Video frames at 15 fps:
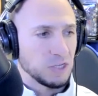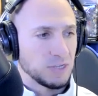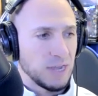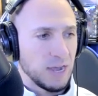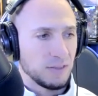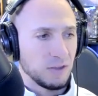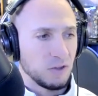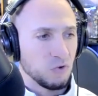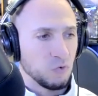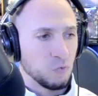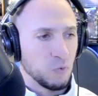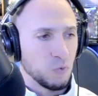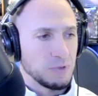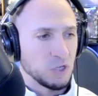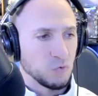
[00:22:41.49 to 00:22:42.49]

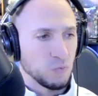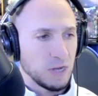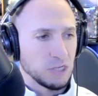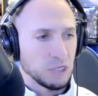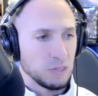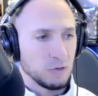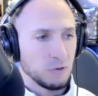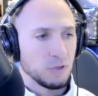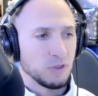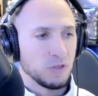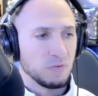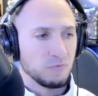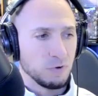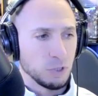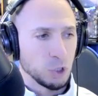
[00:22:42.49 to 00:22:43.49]
technical women's wrestler,
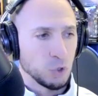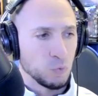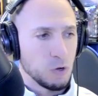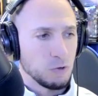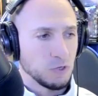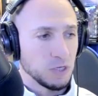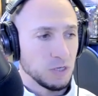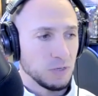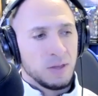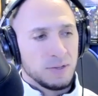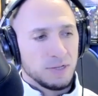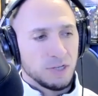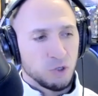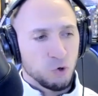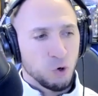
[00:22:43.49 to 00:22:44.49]
the virtuosa.
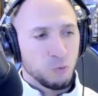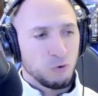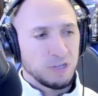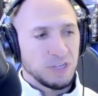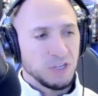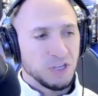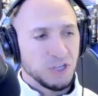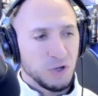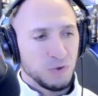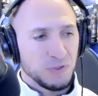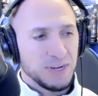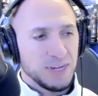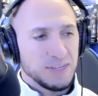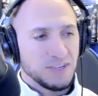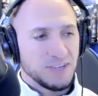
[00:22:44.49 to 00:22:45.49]
Storm was
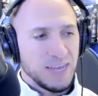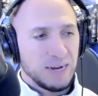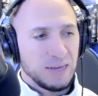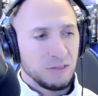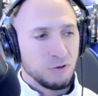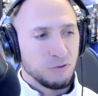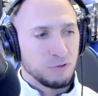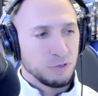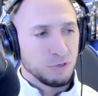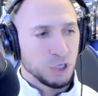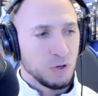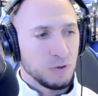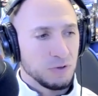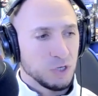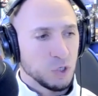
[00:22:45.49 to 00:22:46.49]
insulted and sat on Luther's
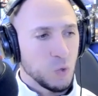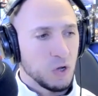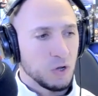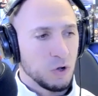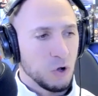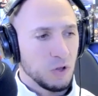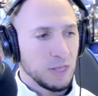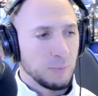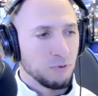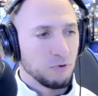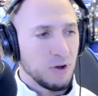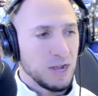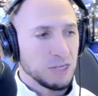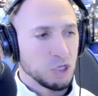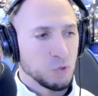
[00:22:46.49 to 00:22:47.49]
shoulders while calling
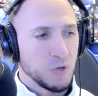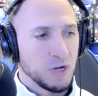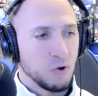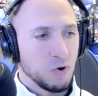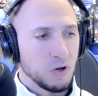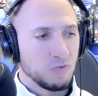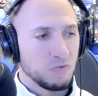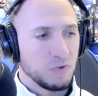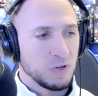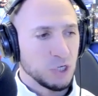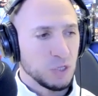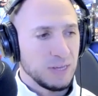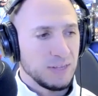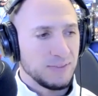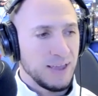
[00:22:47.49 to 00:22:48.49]
Purrazzo an
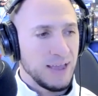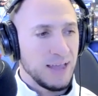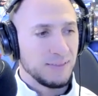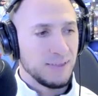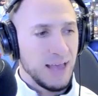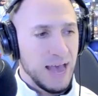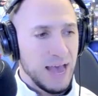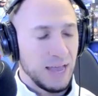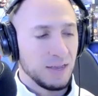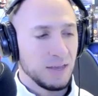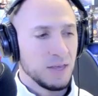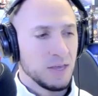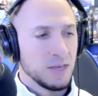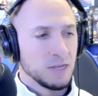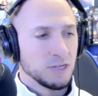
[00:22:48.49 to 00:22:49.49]
artificially tanned hag.
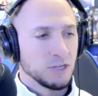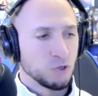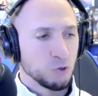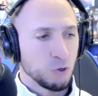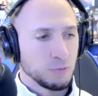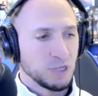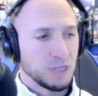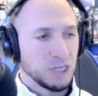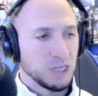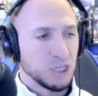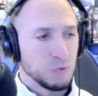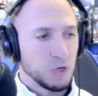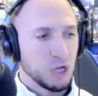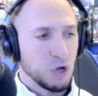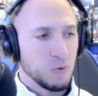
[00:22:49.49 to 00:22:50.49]
Storm said
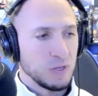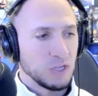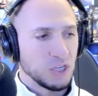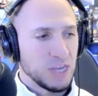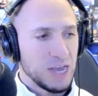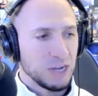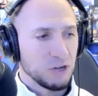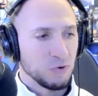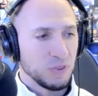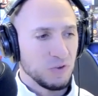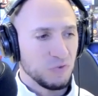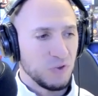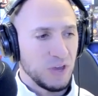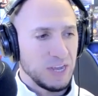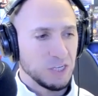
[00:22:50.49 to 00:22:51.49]
she would go and sock her in the
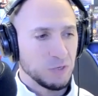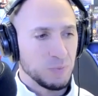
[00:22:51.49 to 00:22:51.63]
face, but